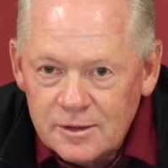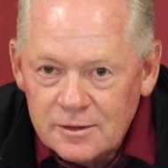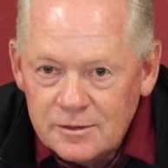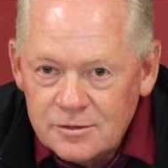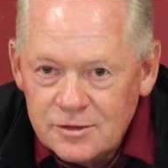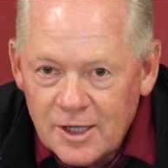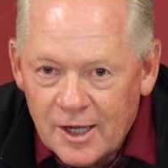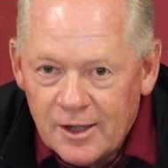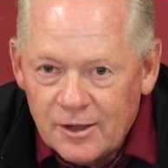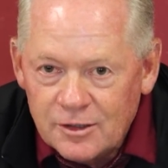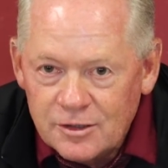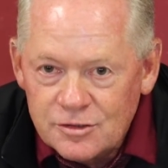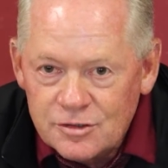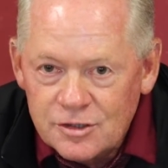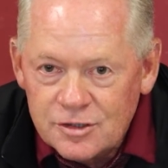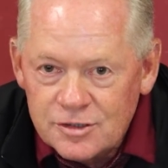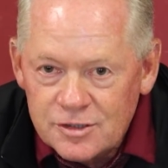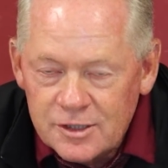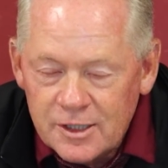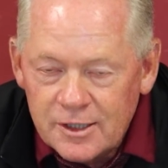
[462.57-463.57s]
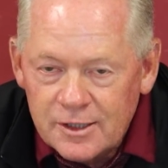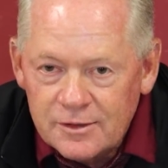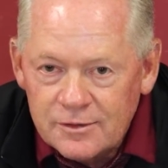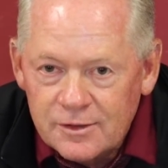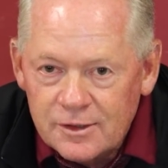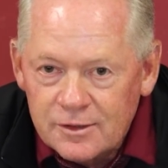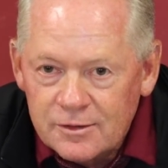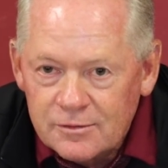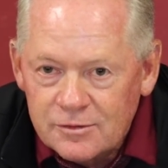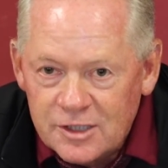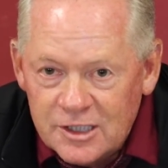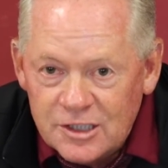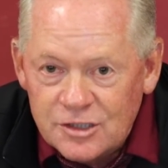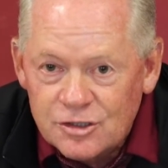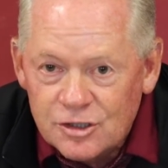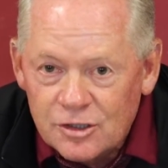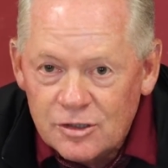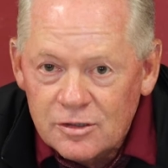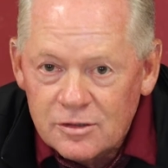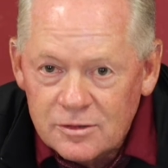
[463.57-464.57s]
It challenges you as a
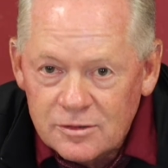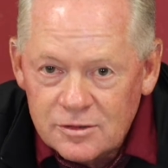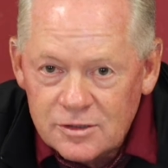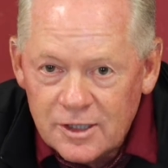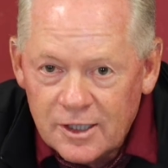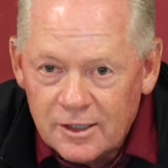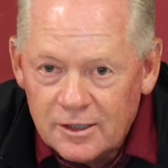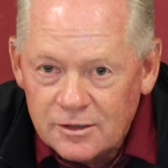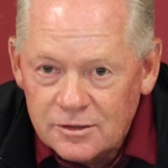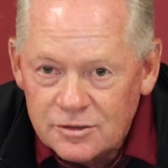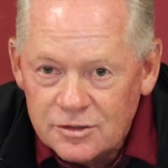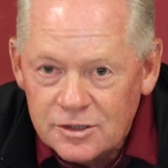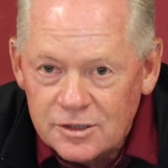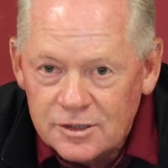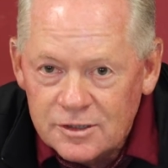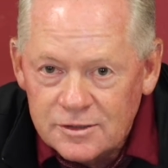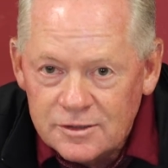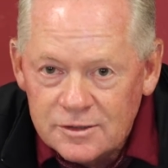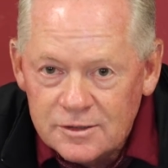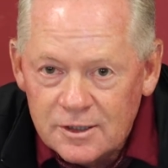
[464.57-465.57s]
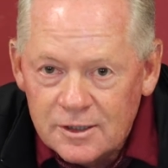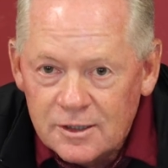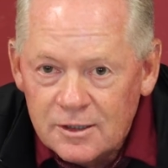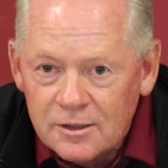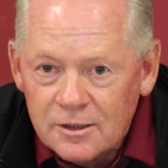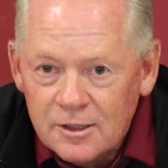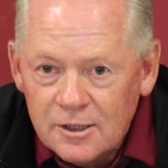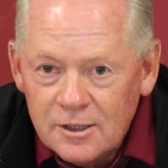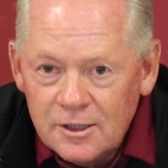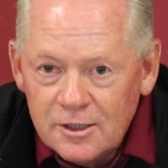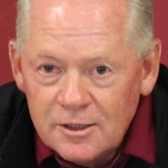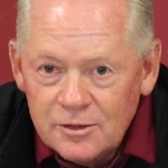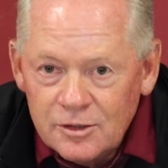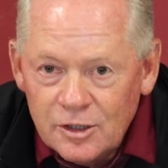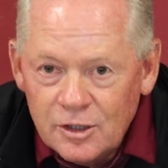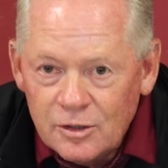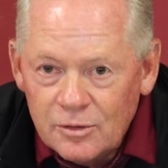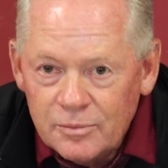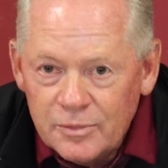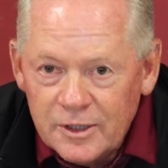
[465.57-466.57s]
teacher, challenges
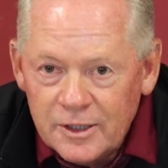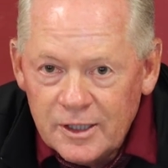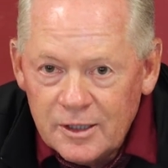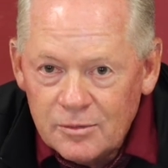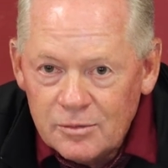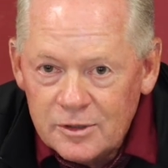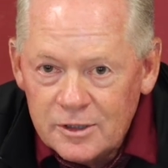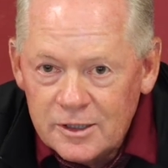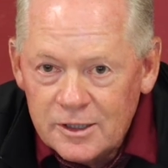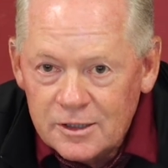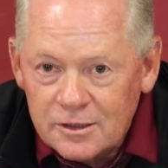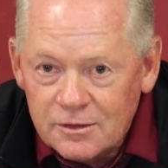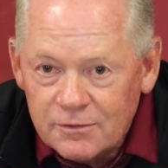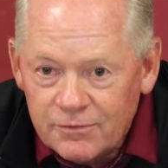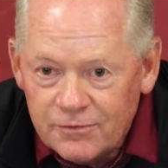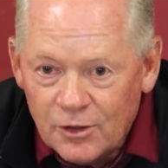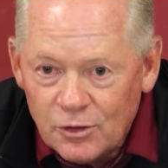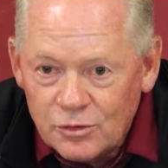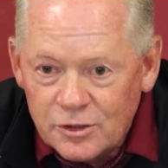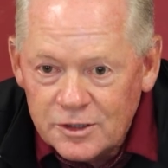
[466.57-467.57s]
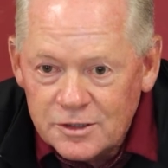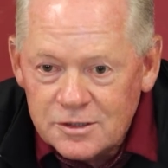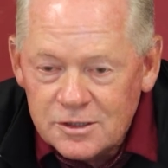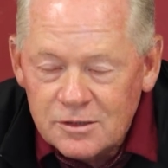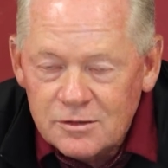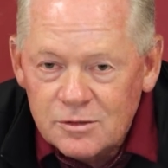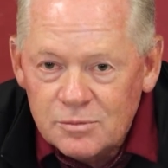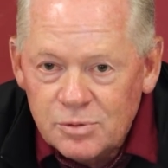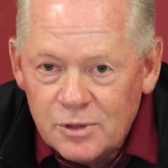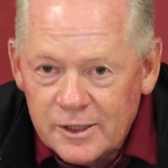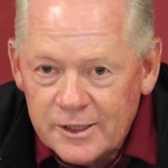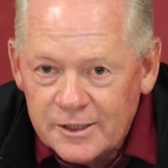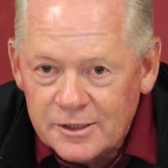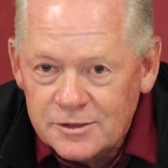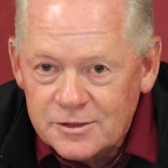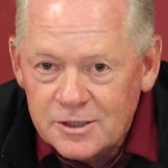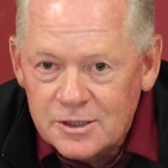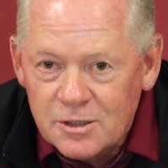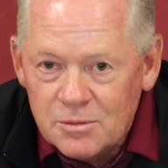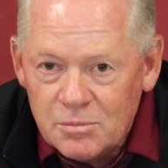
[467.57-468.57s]
you know, being able to get the focus of the
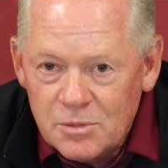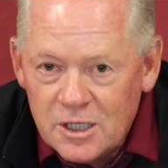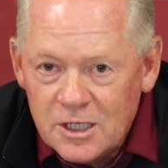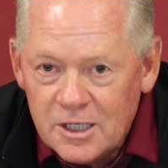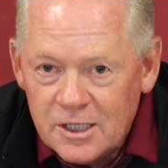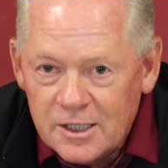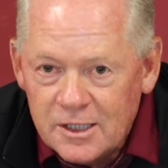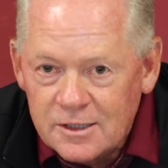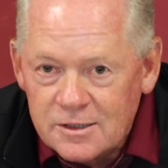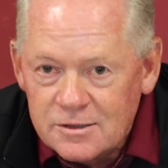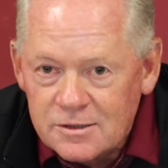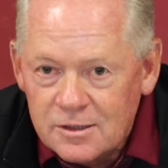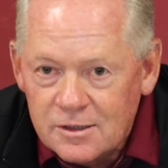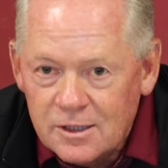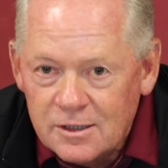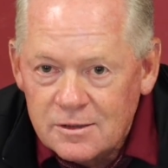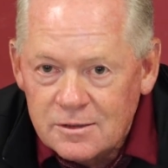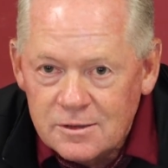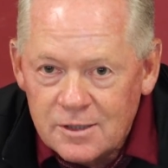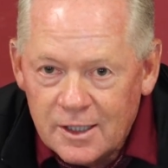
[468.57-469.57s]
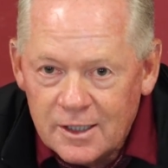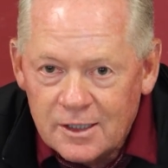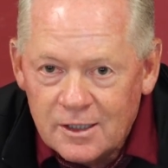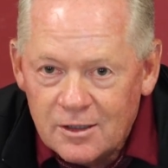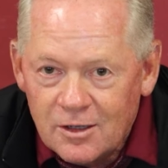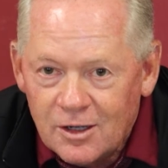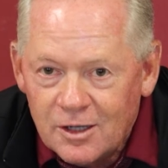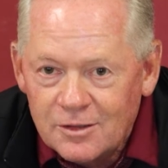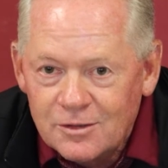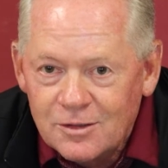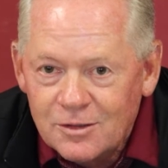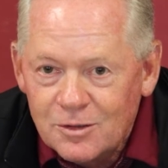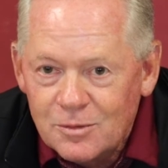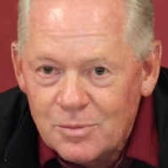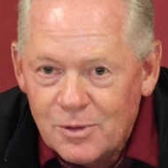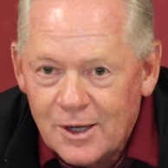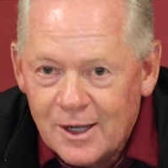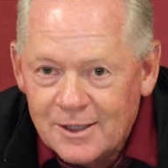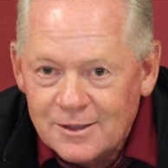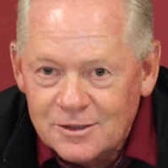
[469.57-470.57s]
players in the meetings and then take it on to the
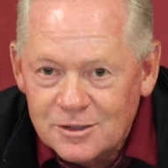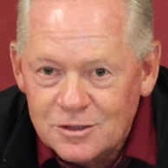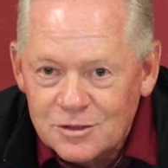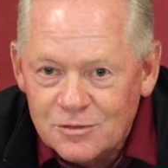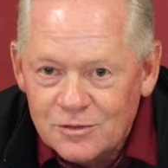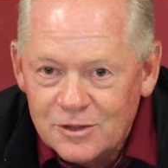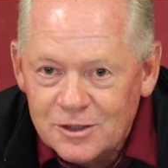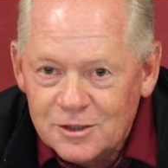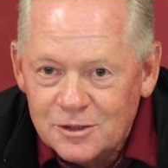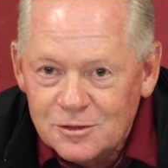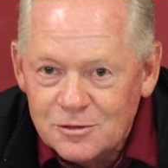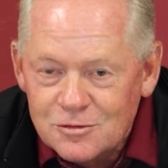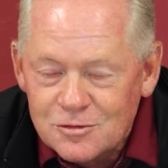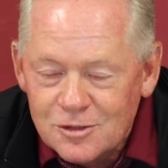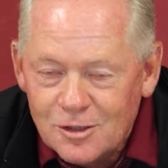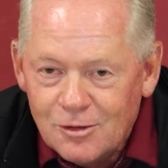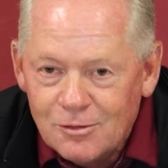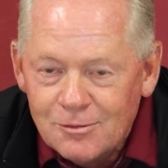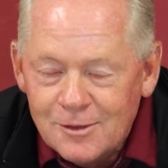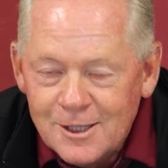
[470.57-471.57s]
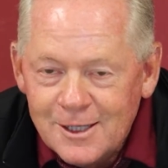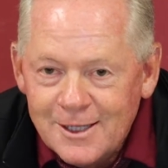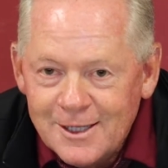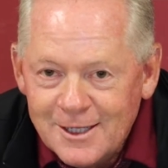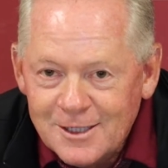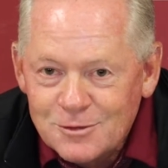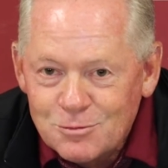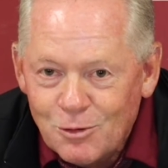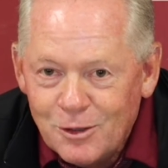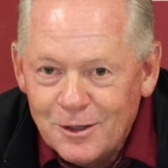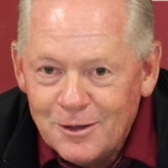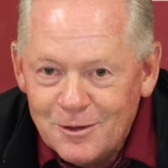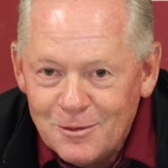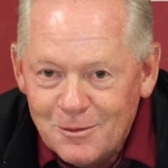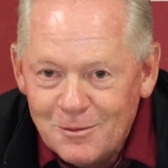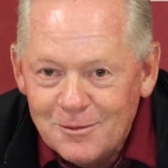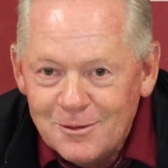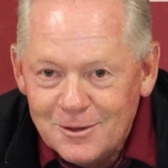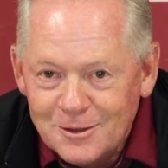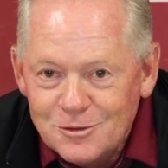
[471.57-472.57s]
practice field. So it's one of
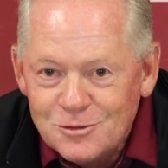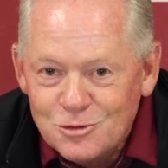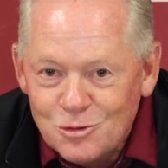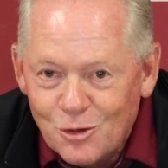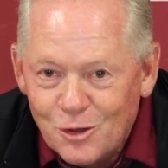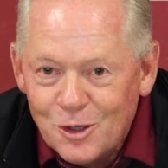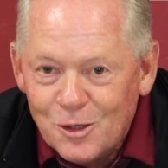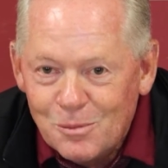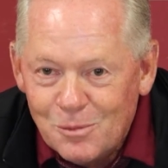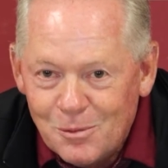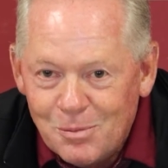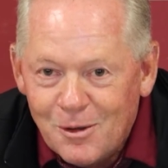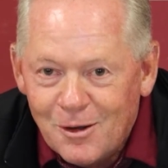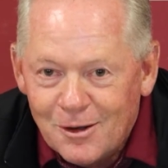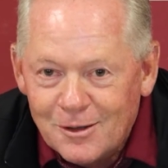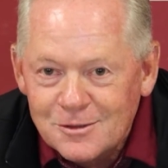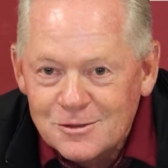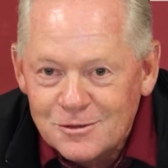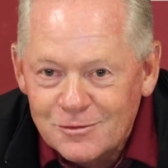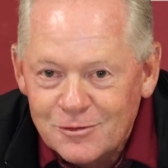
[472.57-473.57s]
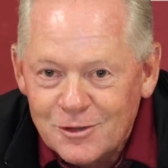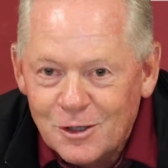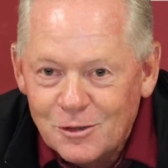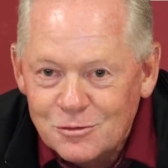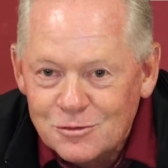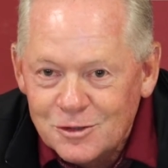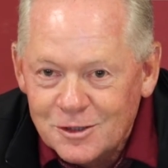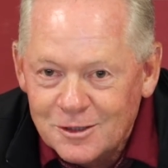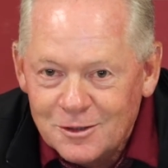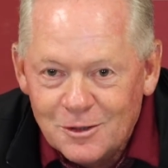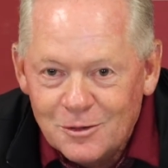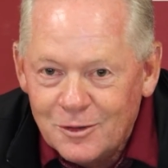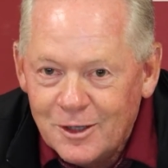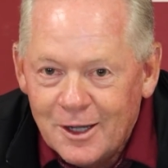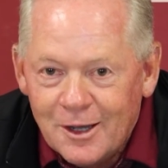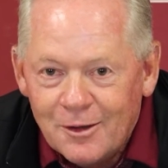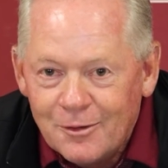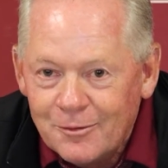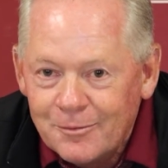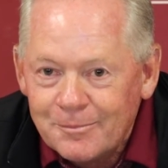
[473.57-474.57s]
the enjoyable parts of coaching, no
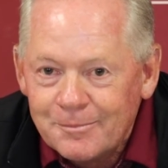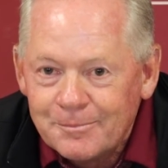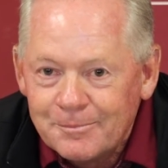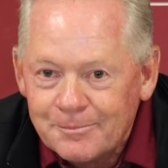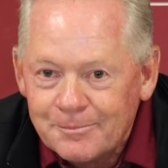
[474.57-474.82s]
doubt.